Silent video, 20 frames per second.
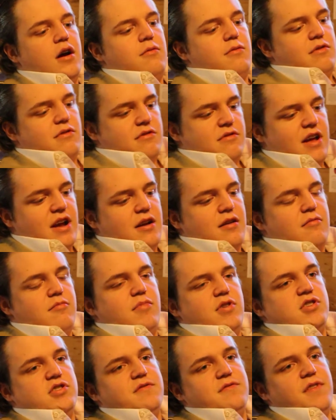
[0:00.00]
uh, we look like a
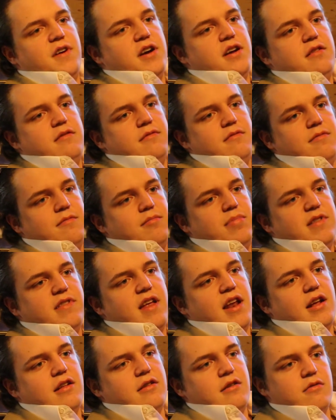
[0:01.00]
bunch of pathetic